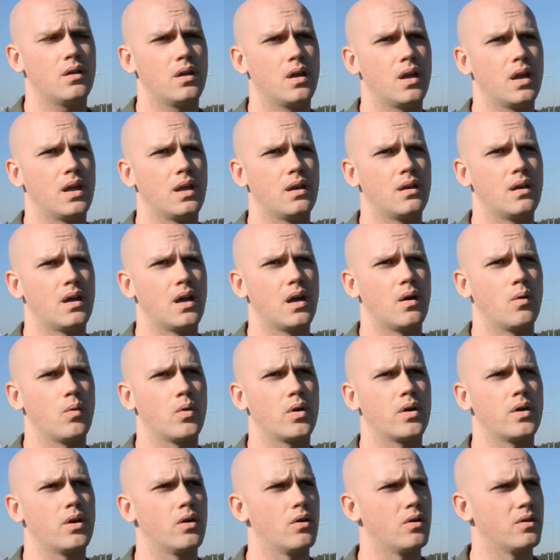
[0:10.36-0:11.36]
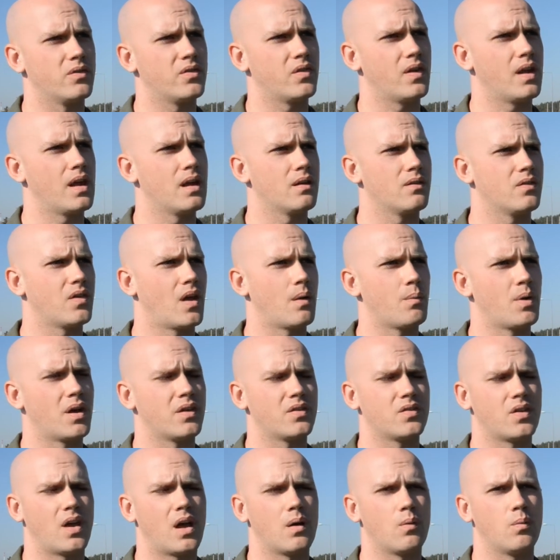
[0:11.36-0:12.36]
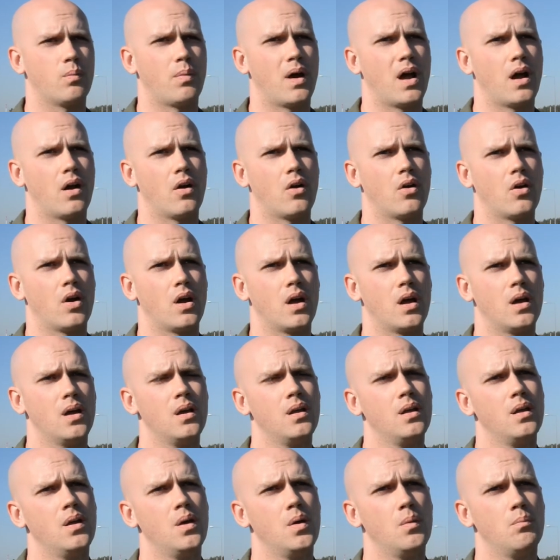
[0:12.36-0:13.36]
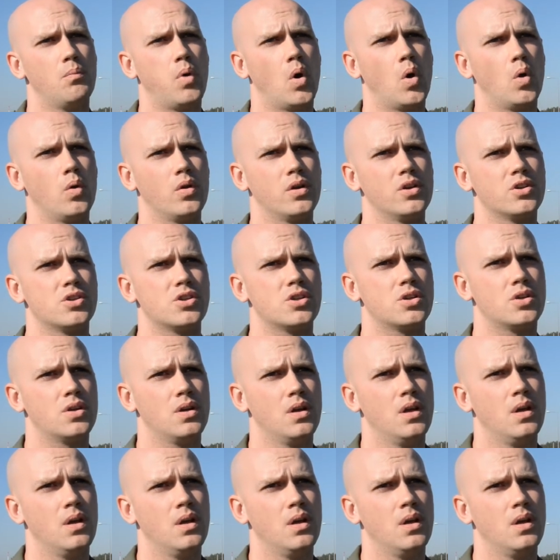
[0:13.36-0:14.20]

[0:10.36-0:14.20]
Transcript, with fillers: and uh, we're here to stand side by side by our uh, Polish